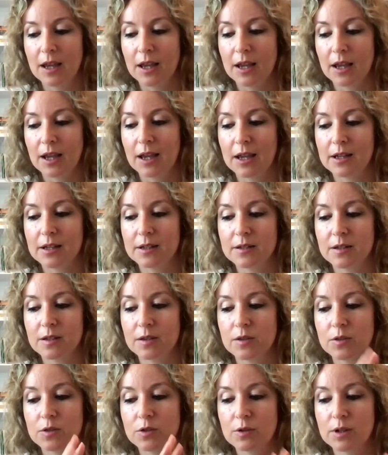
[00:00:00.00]

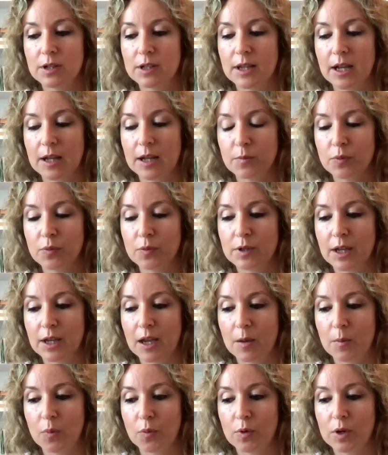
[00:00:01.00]
And during that boot
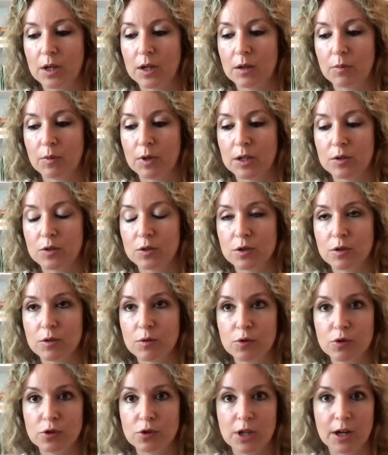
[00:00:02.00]
camp, we we do
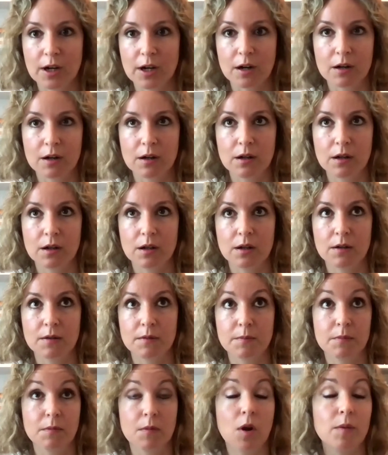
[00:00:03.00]
share
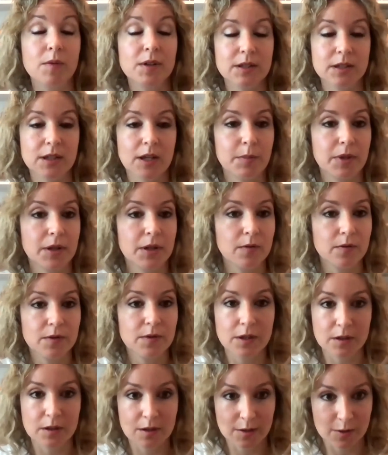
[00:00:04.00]
um, obviously a bit of
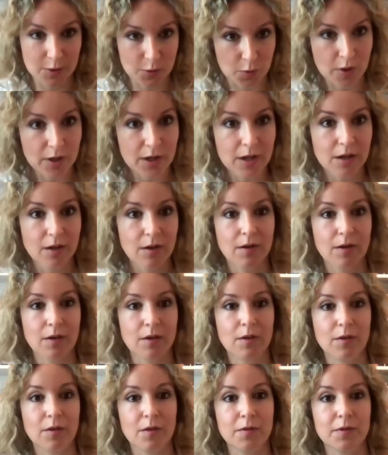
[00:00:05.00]
the the story uh,
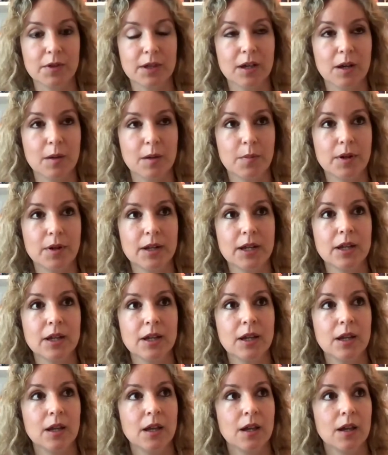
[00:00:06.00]
of the company,
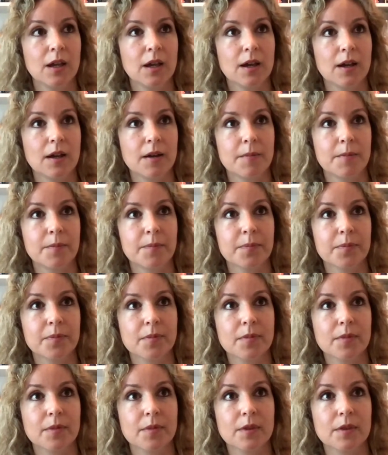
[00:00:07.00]

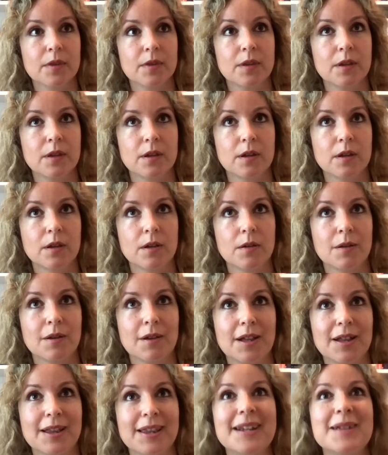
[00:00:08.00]
um, the
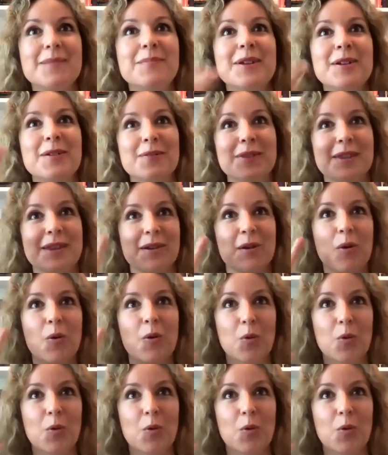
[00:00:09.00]
a little bit of the